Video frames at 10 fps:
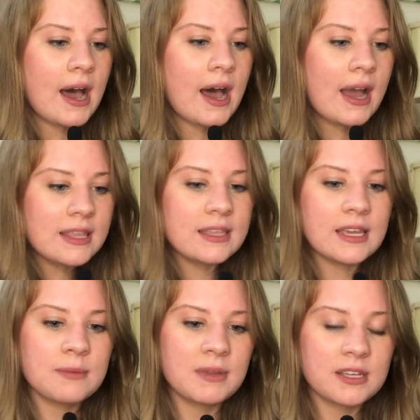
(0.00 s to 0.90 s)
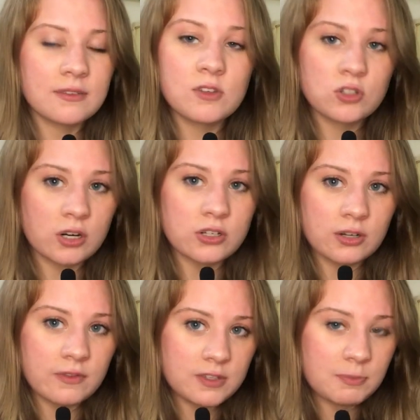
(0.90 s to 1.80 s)
I think because of the structure
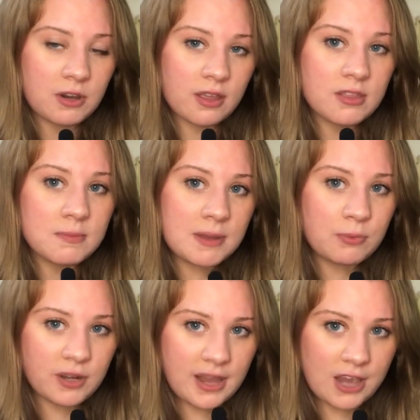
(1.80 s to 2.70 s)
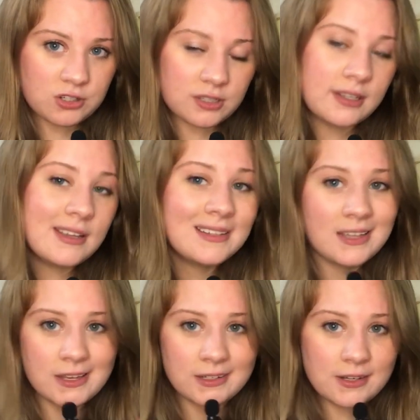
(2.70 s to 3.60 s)
of this book, the midpoint actually
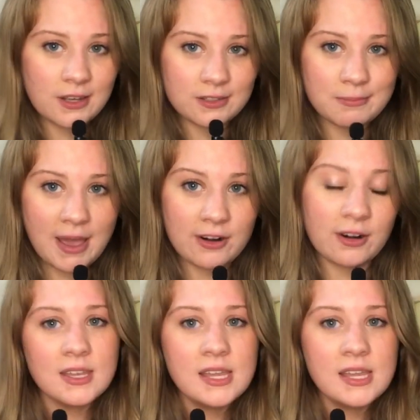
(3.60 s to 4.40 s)
doesn't matter.